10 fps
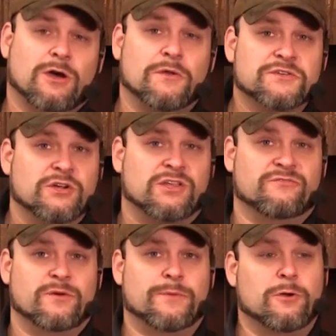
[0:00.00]
called a turkey
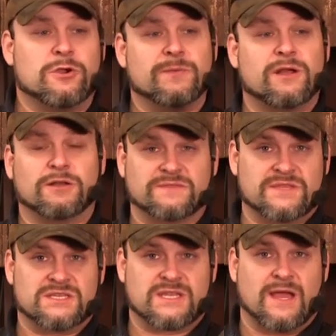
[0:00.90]
foot poker because of
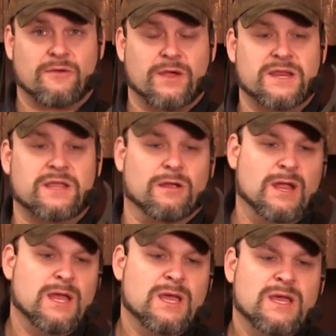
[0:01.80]
this guy right here.
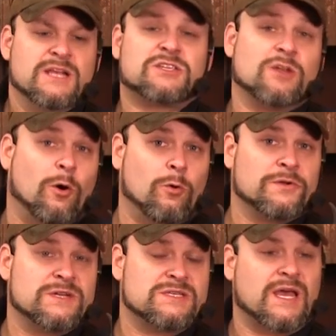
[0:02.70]
It's an
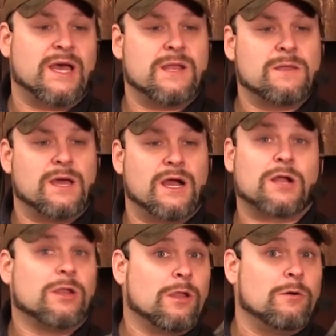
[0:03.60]
older design, uh,
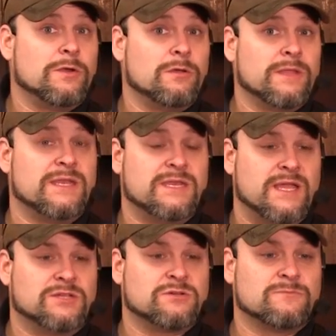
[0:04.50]
colonial in
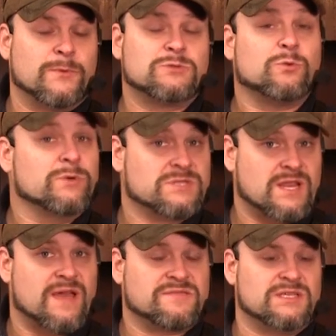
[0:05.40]
nature, most of the ones that
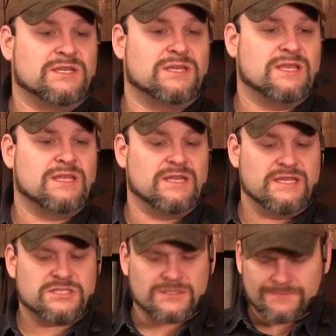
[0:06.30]
I've seen at, at
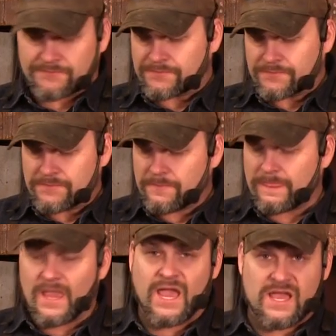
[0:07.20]
least
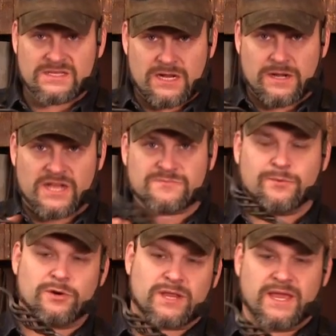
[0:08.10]
has our nice
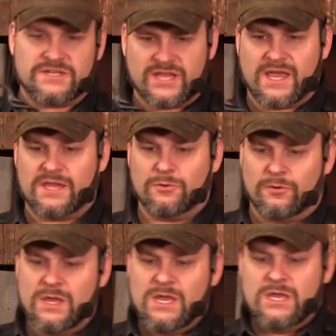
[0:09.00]
birdcage handle.